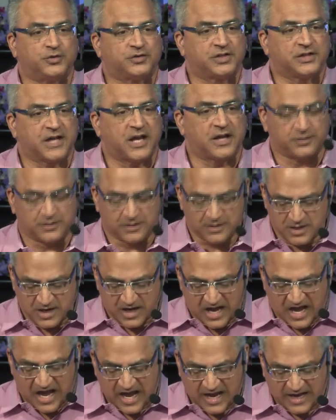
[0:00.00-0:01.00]
Together,
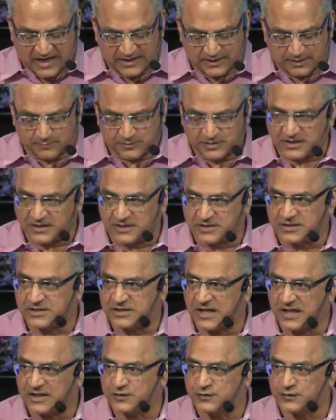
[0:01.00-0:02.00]
I am
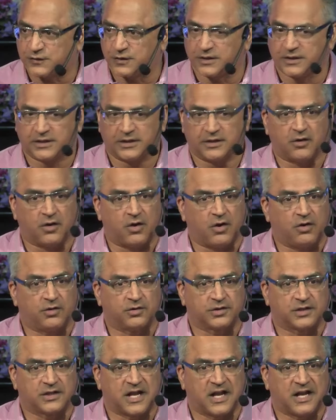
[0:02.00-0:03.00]
successful in all
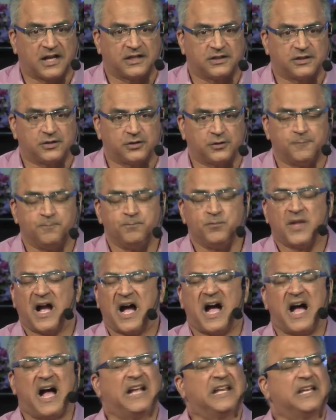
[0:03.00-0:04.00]
that I do.
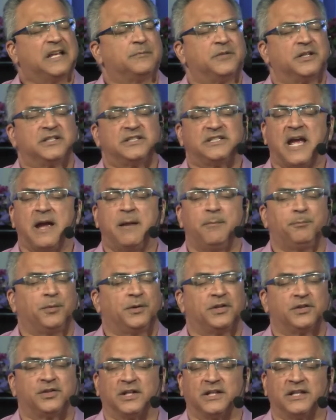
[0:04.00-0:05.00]
I am the temple
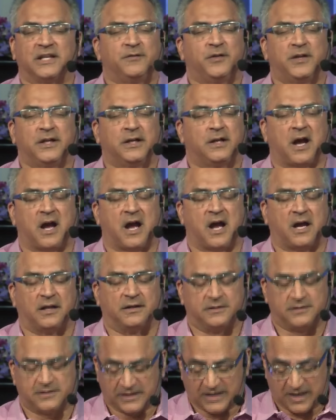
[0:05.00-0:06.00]
of the living
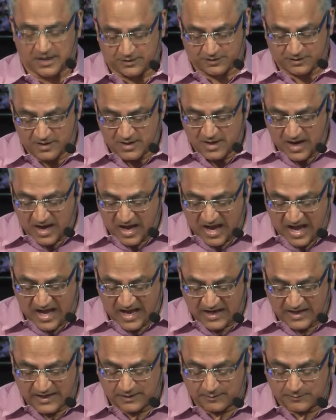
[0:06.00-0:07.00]
God. Together,
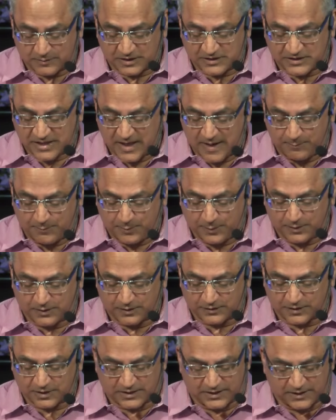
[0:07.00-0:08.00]
I am the temple of
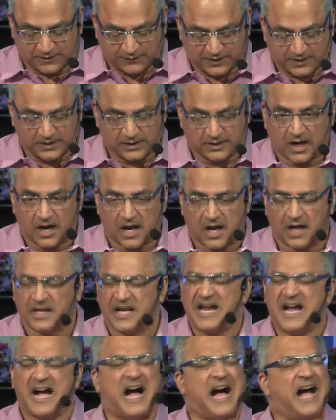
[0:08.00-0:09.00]
the living God.
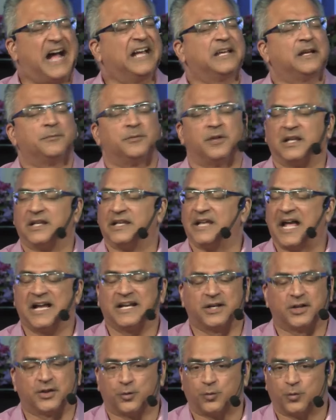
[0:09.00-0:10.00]
I am the light
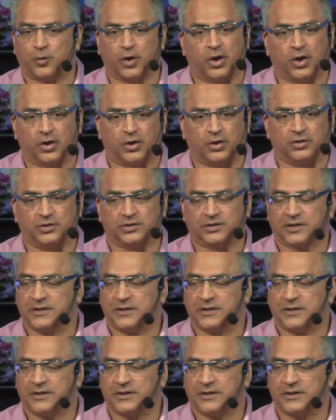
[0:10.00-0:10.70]
of the world.